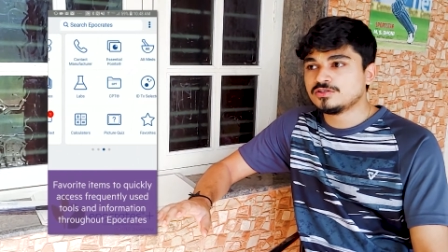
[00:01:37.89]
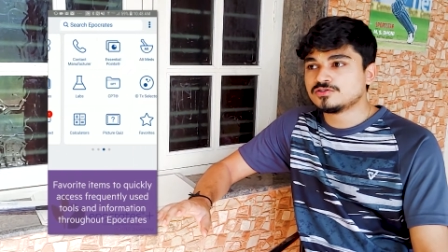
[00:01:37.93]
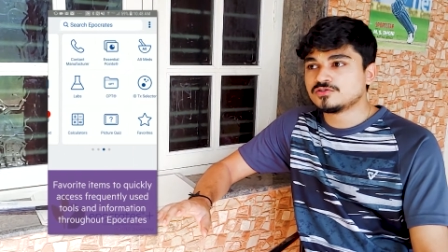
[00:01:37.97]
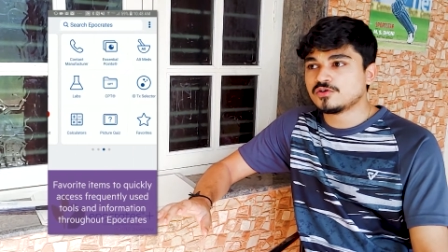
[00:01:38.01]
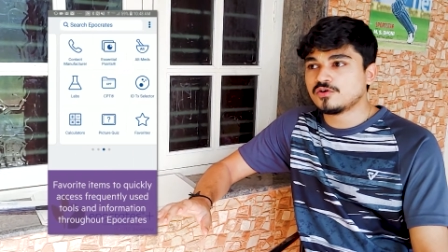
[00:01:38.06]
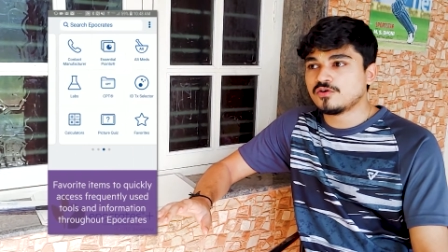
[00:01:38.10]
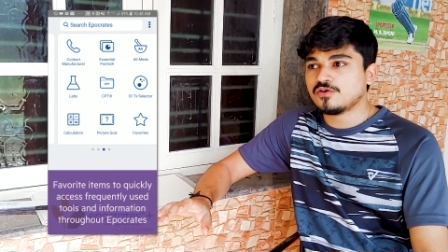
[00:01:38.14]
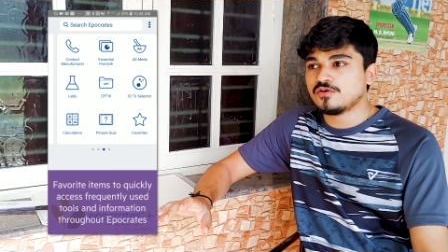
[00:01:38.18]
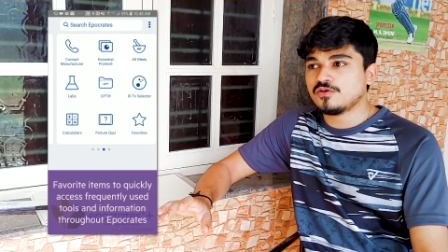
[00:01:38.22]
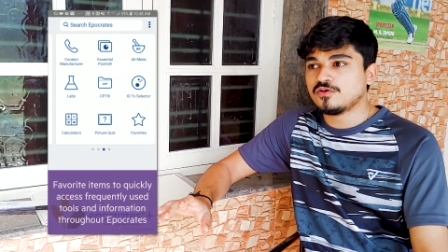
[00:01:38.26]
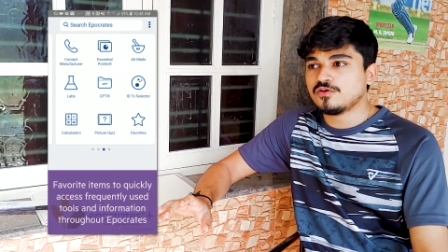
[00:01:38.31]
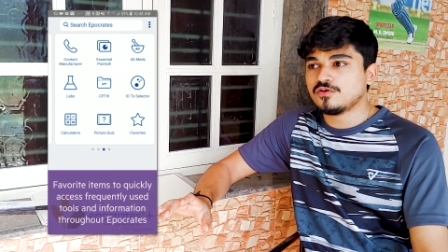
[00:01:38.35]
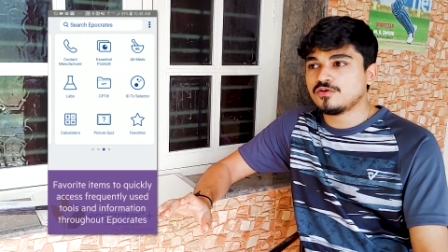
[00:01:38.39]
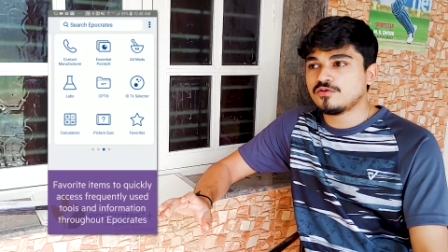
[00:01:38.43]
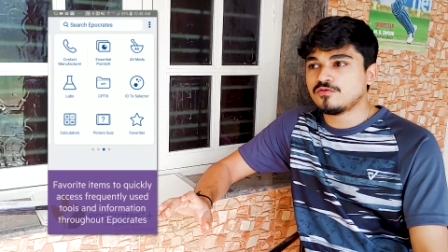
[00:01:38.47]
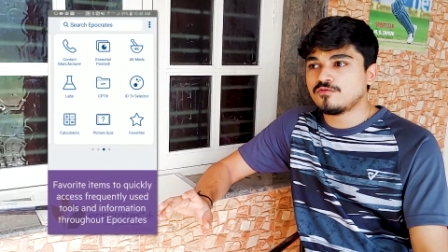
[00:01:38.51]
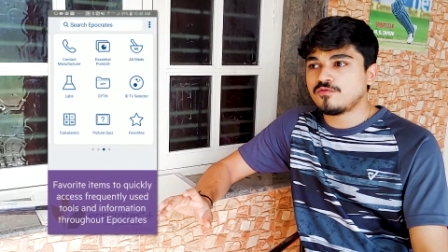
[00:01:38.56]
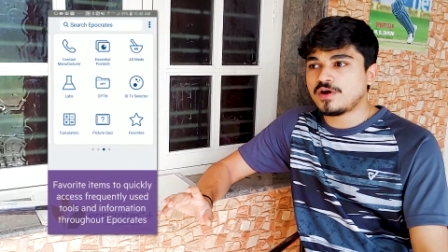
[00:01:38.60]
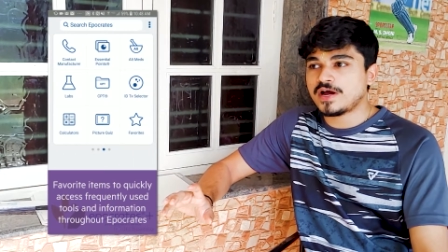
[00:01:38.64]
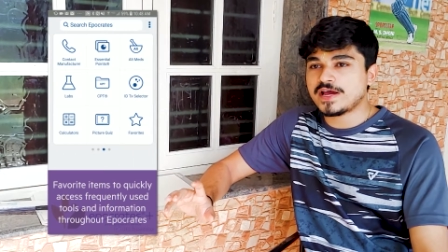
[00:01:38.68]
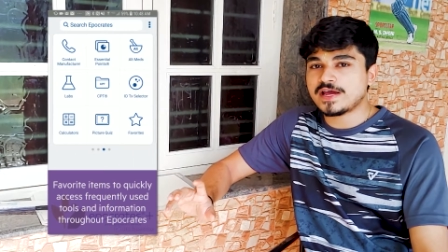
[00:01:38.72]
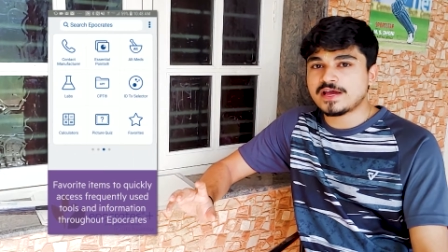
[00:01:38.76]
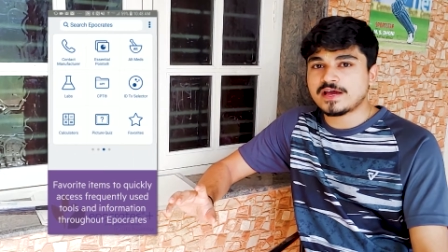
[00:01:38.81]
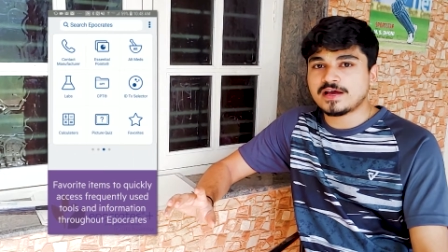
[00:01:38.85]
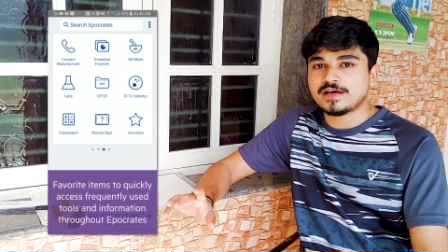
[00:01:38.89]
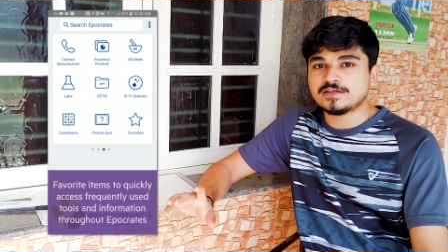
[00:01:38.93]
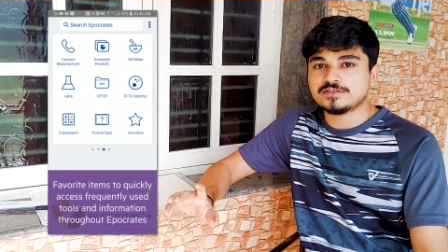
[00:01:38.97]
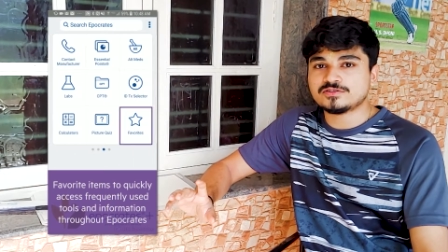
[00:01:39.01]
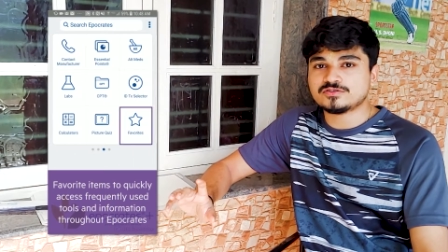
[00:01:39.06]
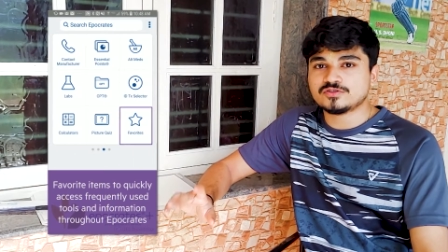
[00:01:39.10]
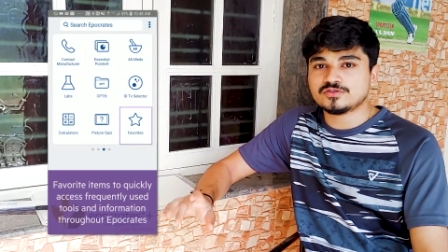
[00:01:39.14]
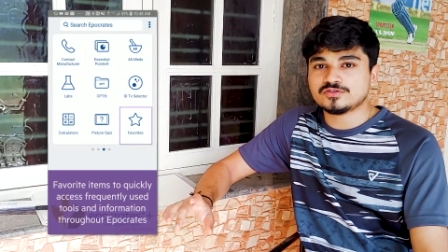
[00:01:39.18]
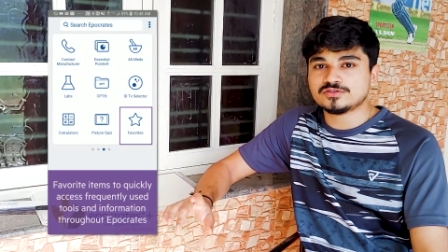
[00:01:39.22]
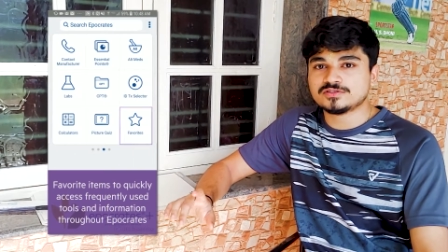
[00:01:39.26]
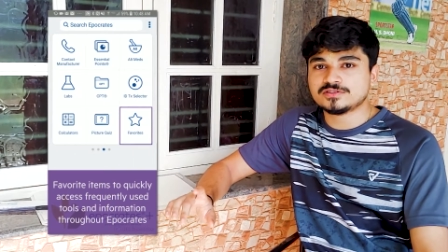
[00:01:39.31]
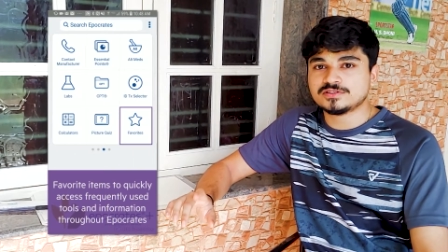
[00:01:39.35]
So why I
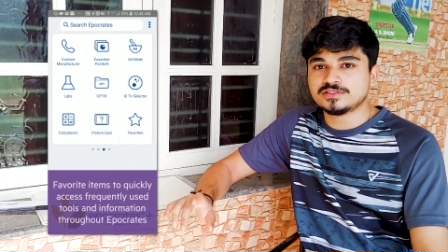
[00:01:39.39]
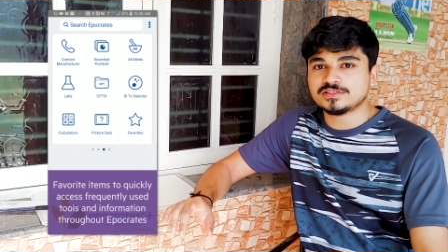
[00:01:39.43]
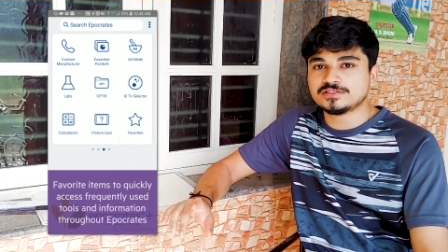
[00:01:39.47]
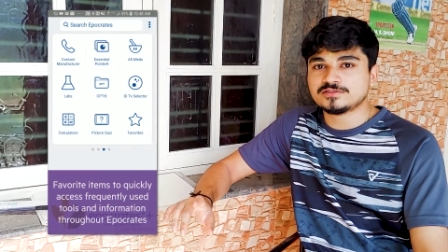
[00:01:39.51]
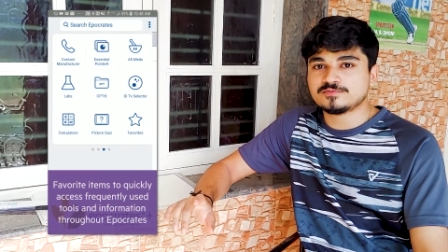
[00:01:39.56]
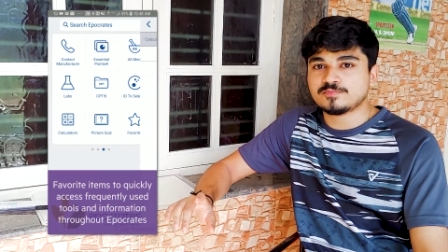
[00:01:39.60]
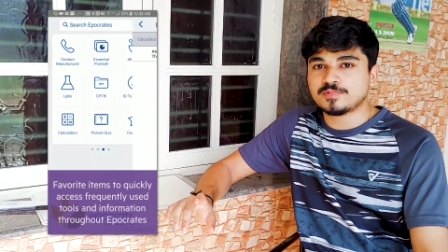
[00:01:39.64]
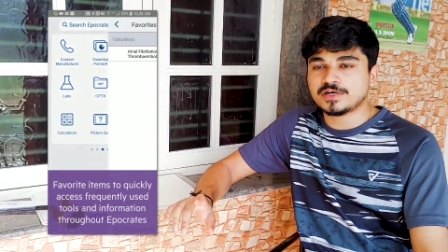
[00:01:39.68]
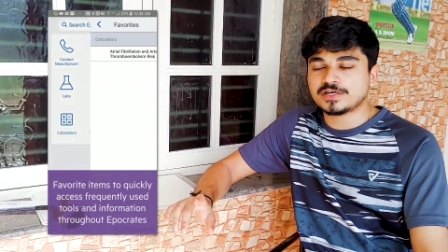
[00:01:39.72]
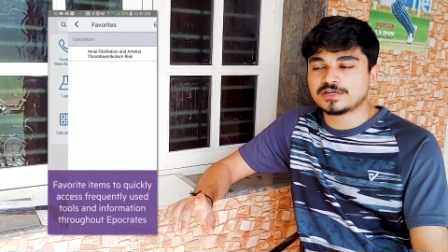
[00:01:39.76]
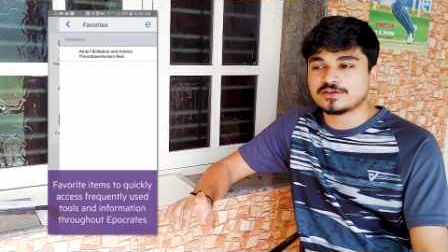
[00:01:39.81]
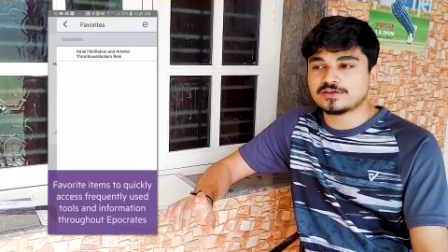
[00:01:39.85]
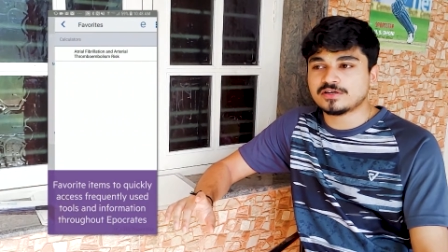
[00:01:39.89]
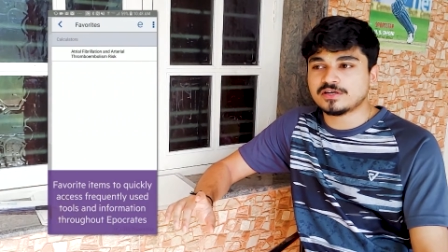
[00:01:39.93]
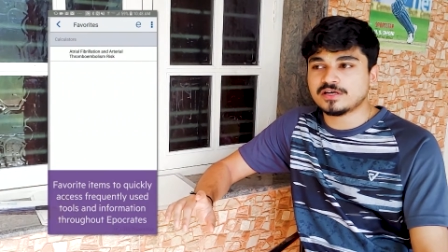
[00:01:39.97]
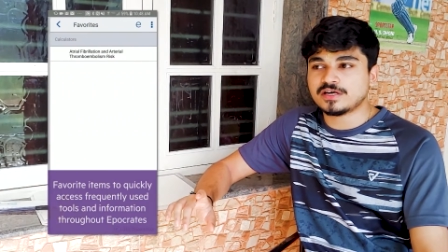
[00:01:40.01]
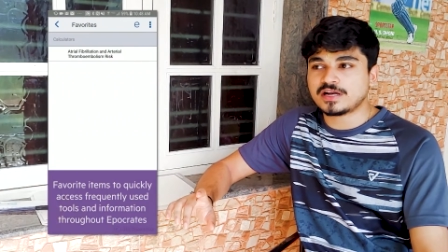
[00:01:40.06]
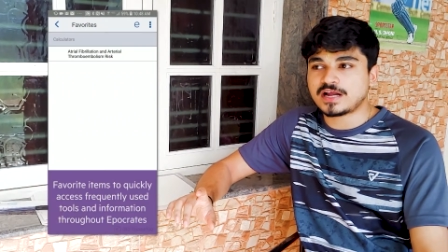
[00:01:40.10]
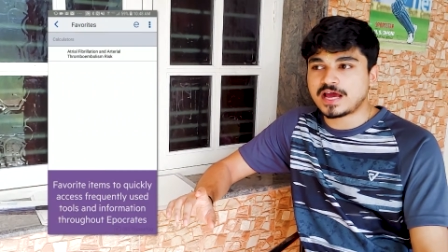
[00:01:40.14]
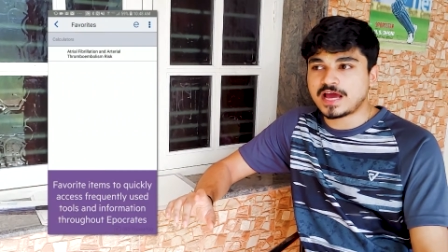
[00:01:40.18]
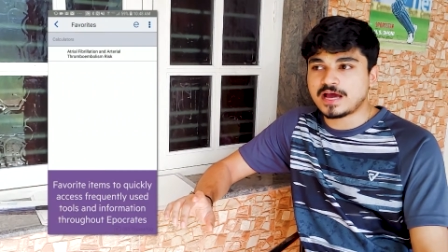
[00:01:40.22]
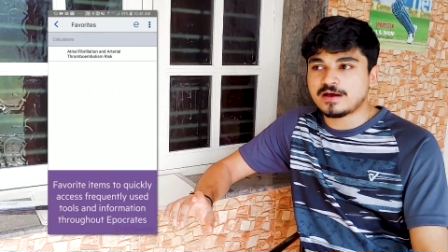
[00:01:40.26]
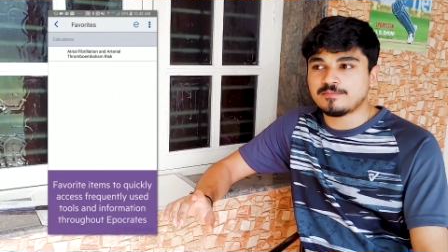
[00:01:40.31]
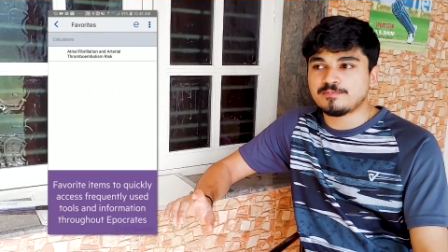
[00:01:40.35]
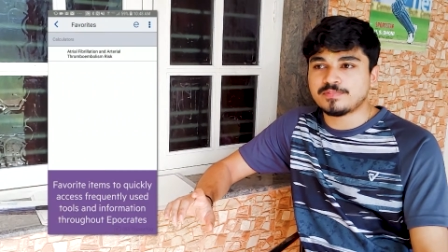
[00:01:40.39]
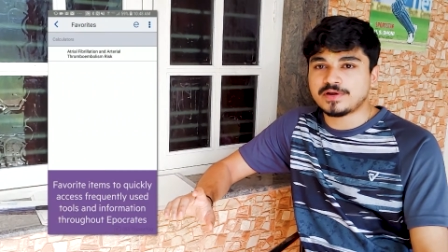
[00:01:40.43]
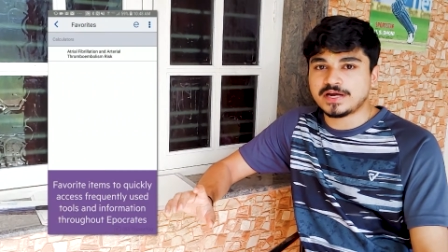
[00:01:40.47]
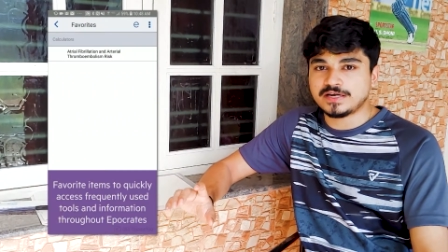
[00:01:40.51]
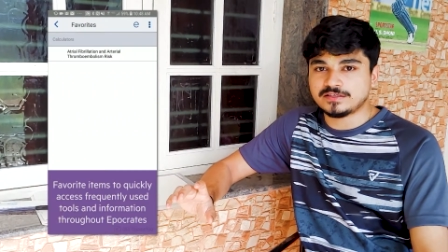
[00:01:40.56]
chose this particular app